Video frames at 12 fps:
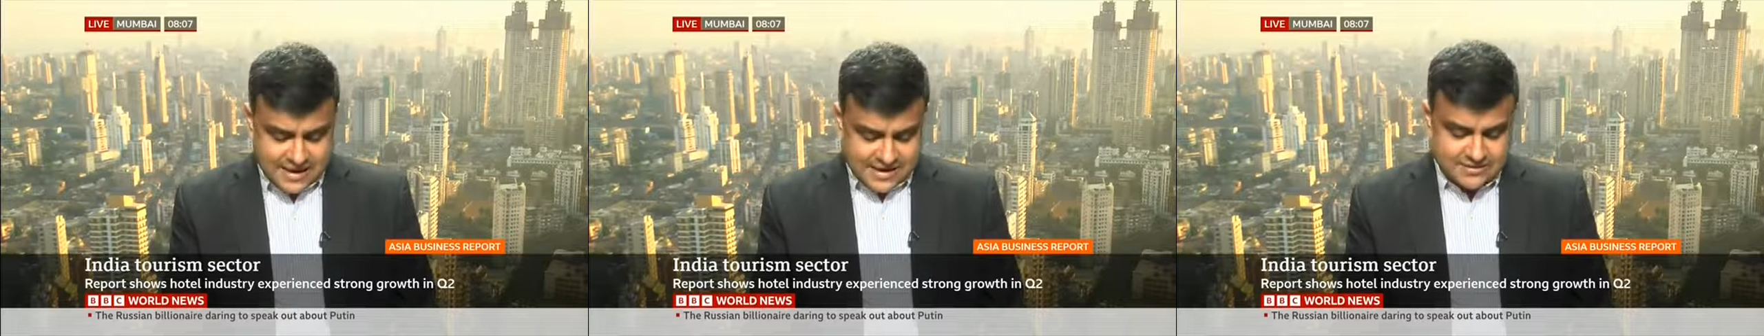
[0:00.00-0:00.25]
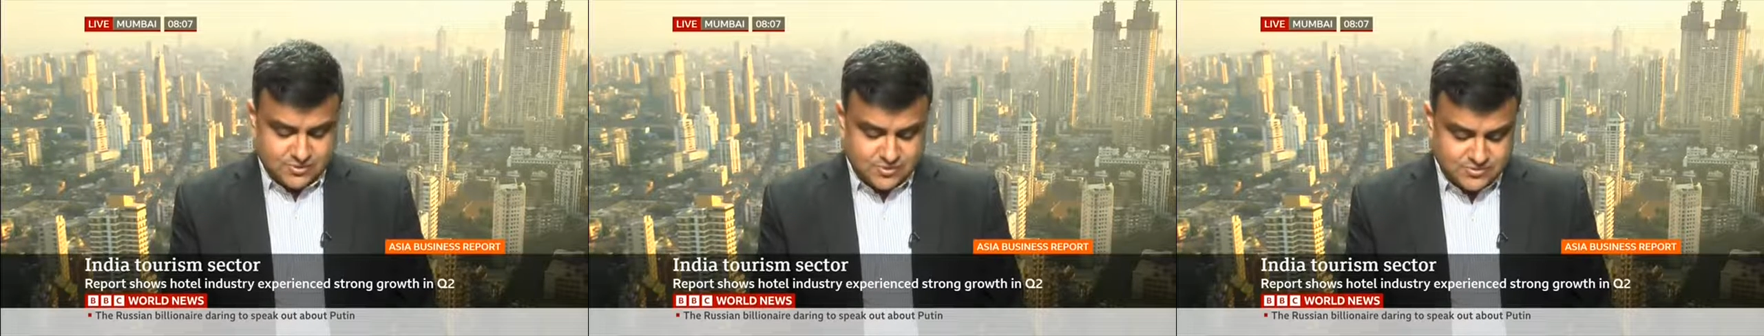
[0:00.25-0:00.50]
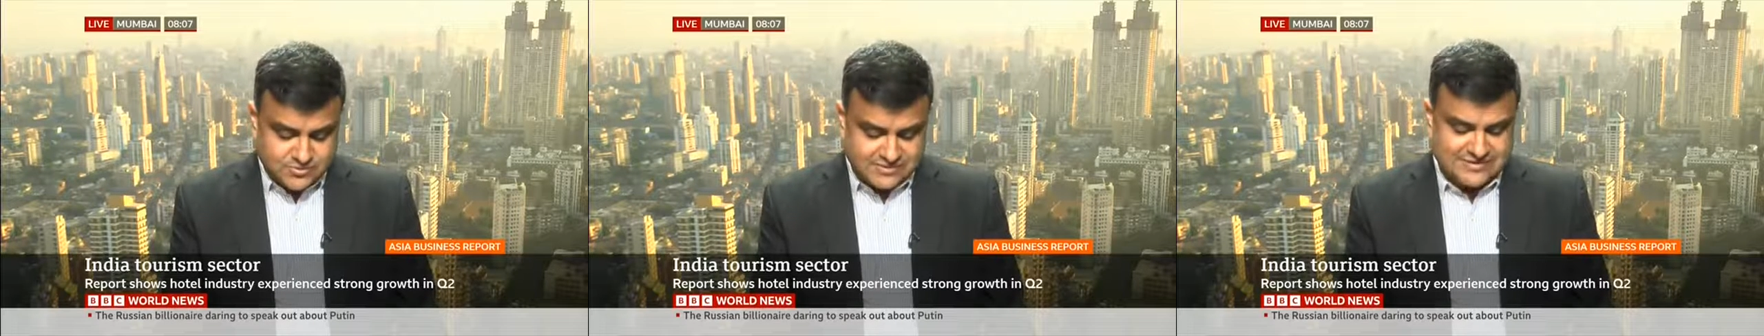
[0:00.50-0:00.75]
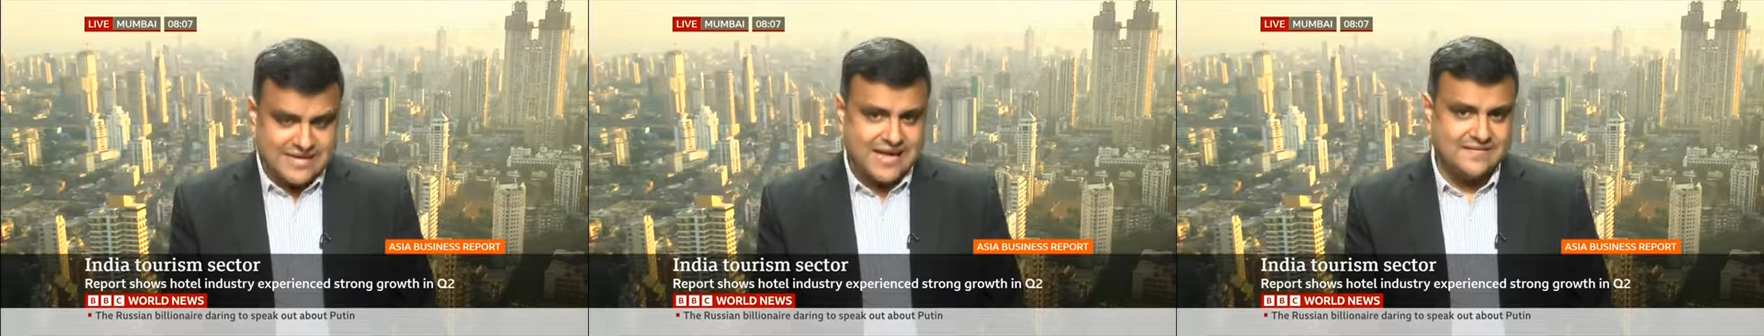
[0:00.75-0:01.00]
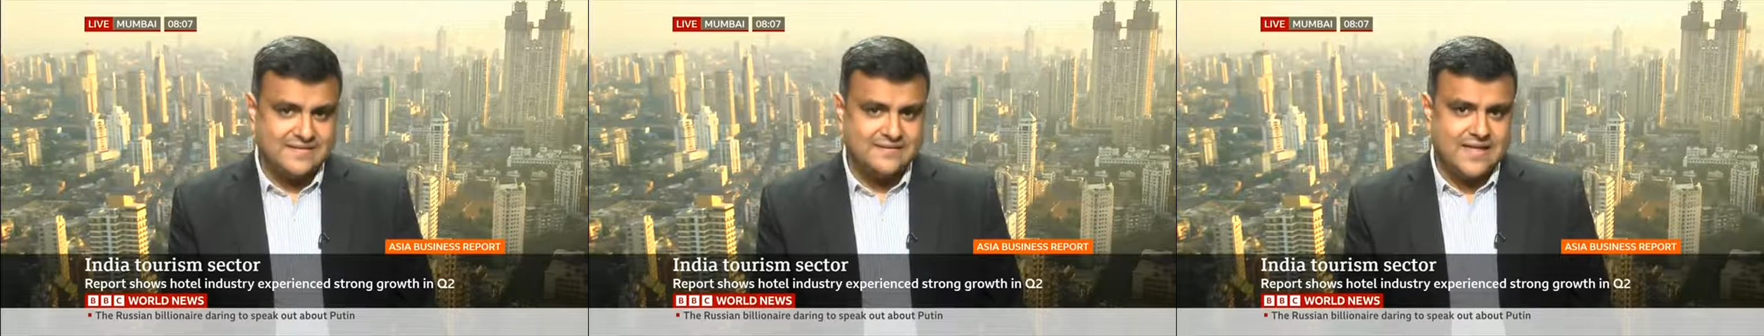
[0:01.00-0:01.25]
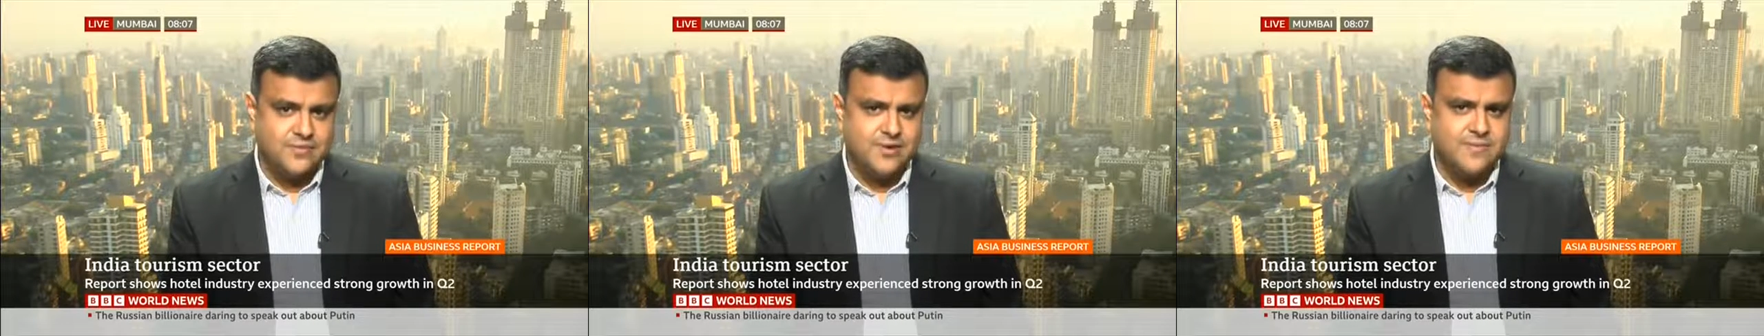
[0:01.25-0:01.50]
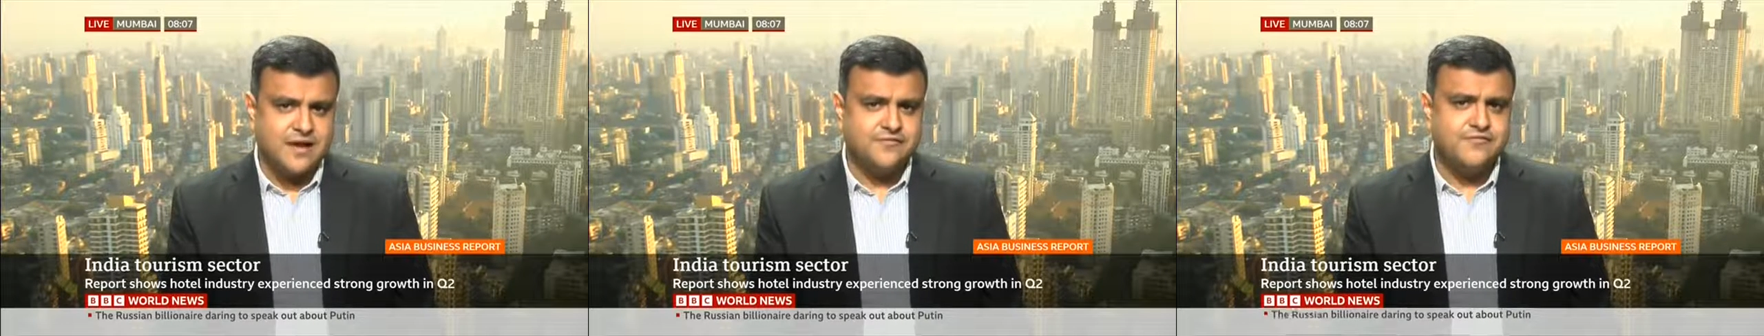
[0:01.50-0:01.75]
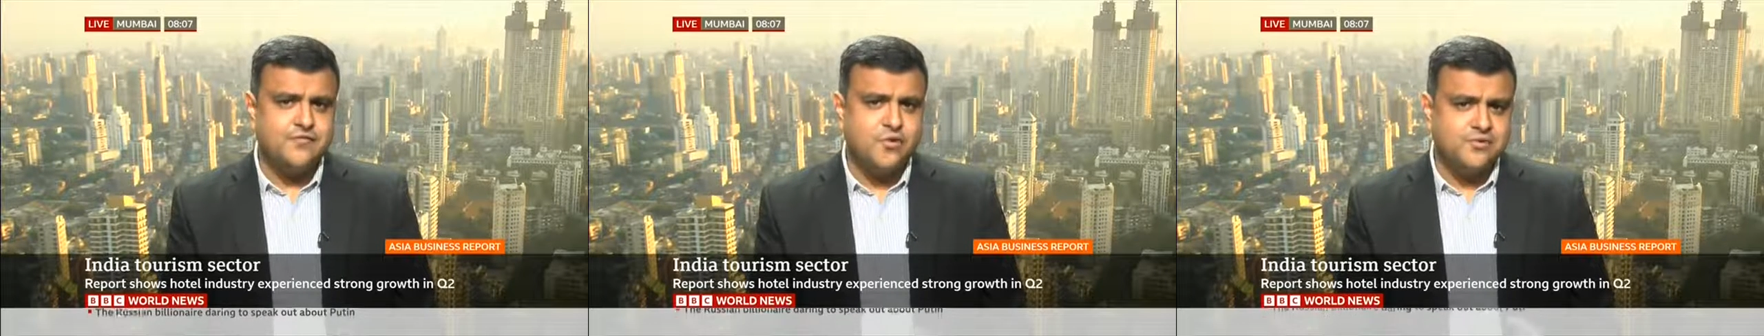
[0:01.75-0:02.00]
has also said that there were about
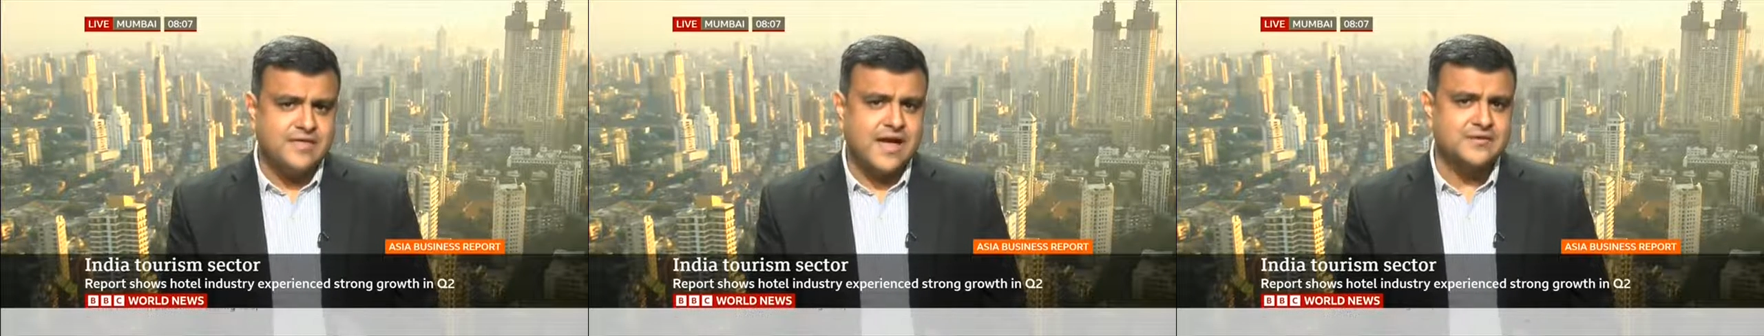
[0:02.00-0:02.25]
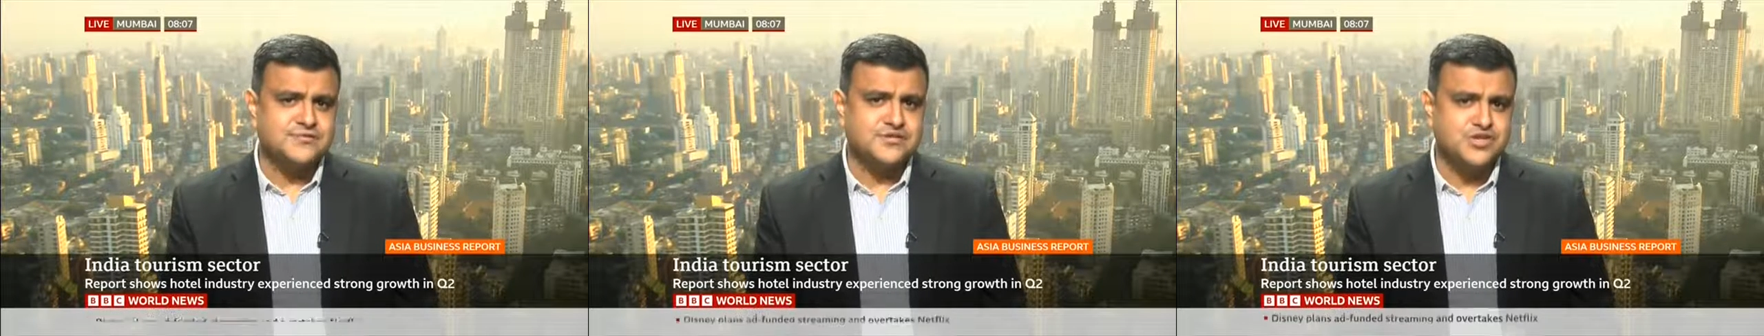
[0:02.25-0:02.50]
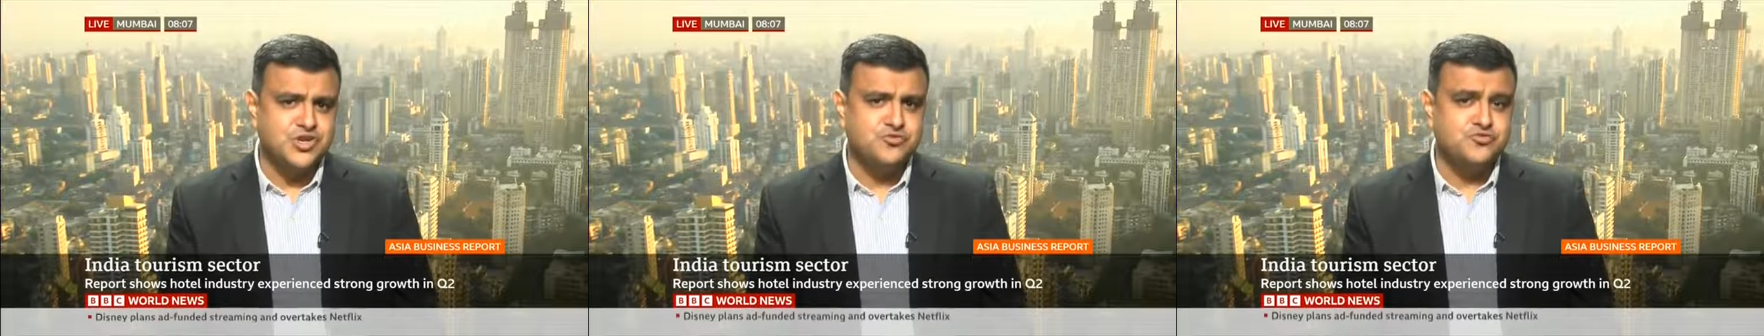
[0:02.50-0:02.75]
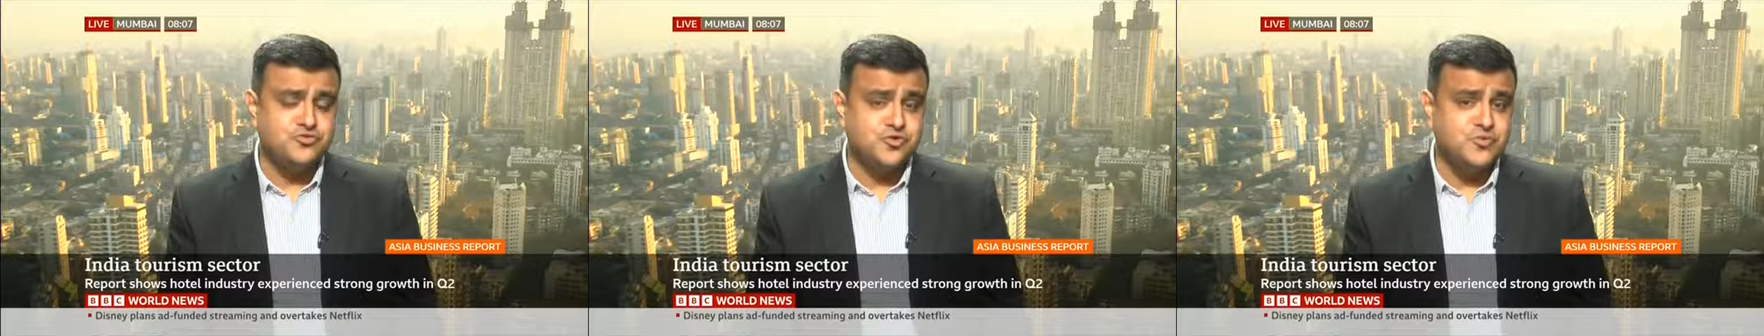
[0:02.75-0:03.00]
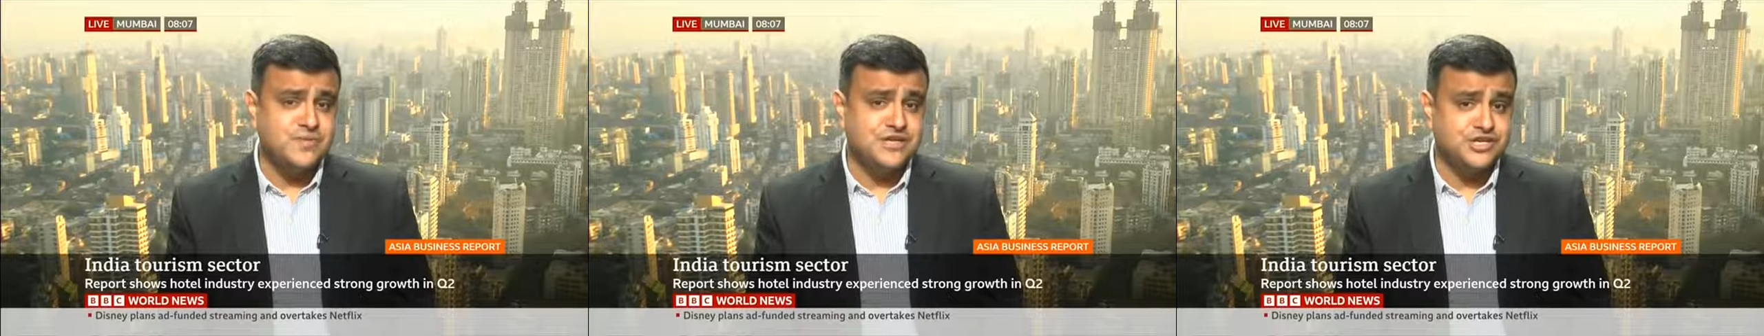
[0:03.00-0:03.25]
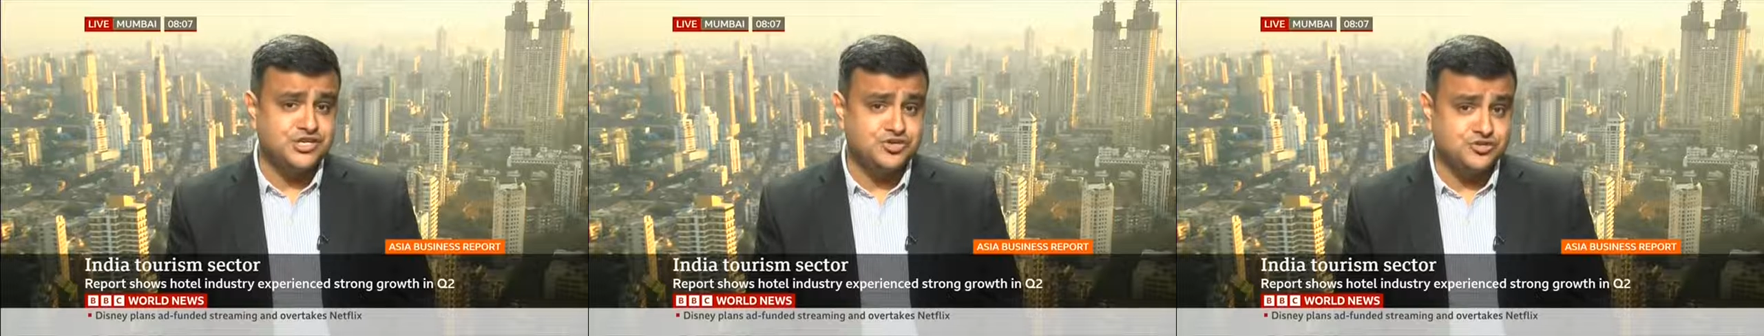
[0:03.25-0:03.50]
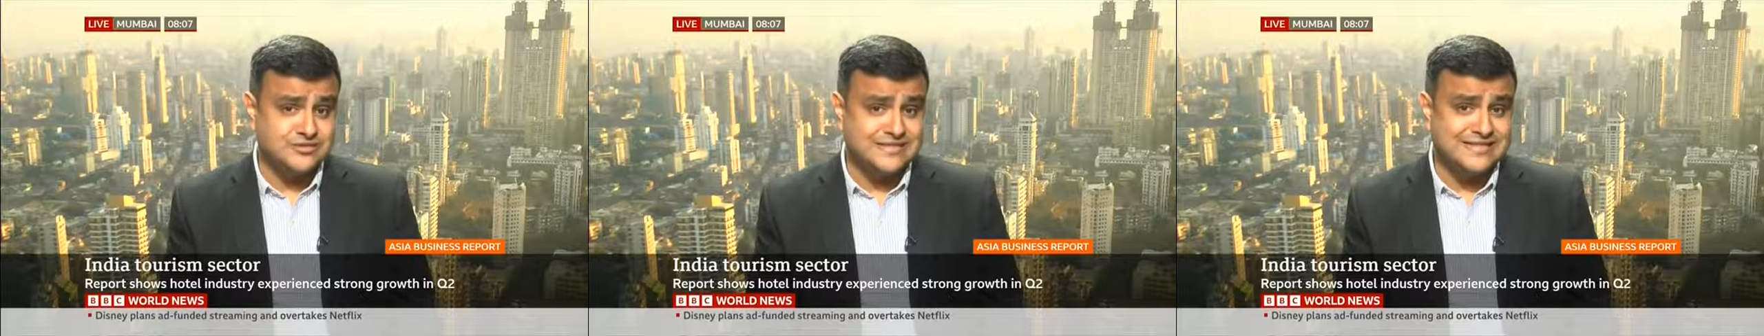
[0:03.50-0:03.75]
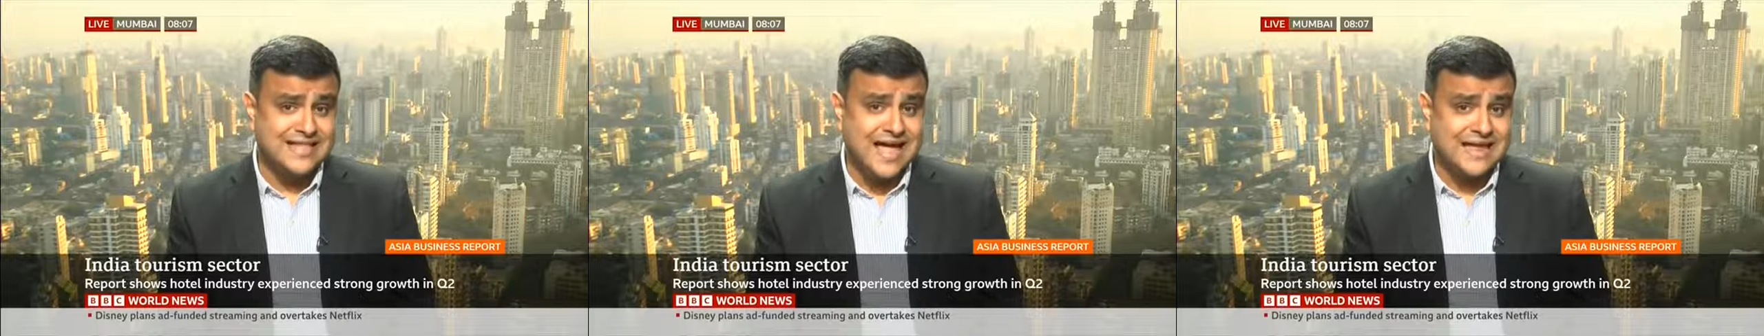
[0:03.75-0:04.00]
4,000 new room additions,
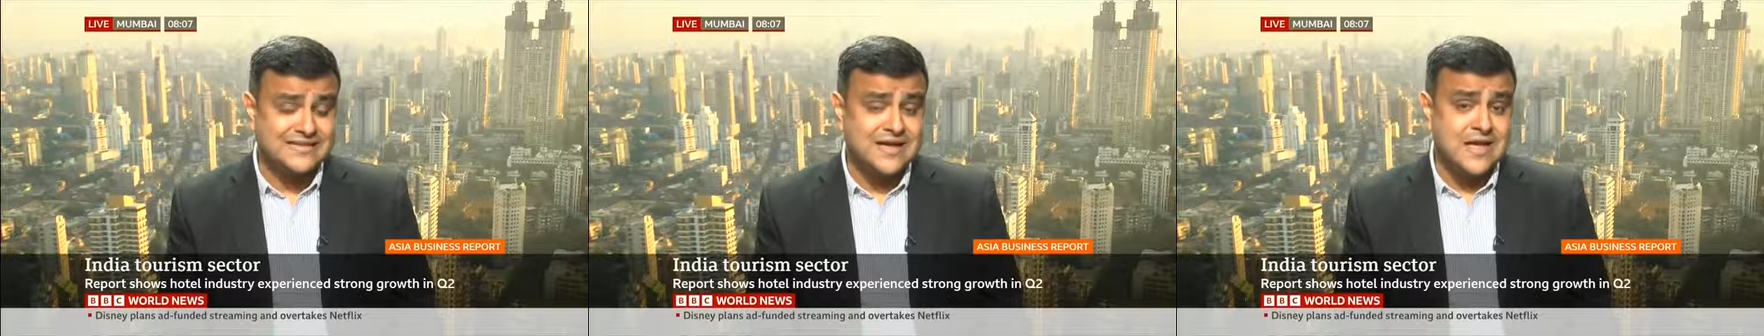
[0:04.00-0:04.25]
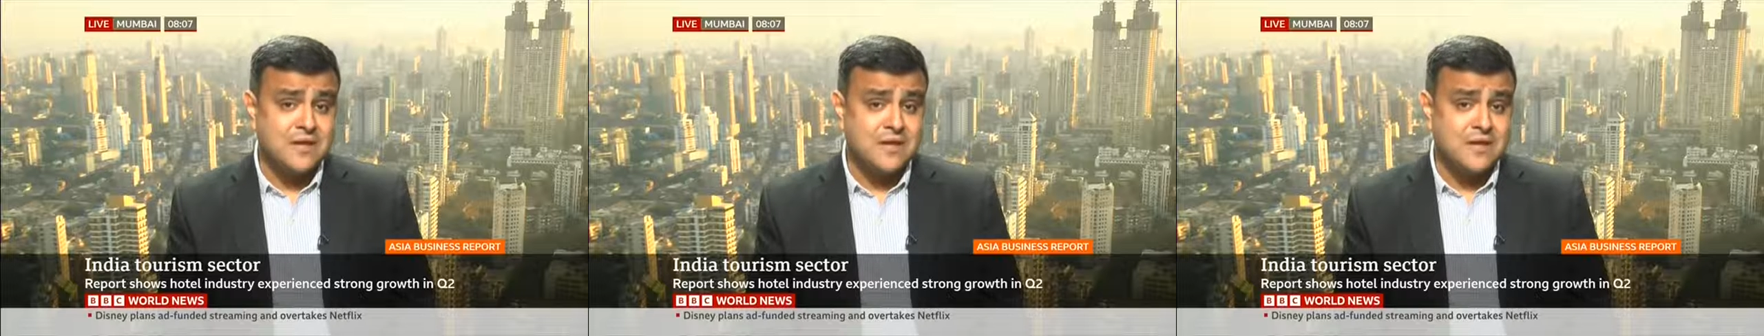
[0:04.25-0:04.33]
and that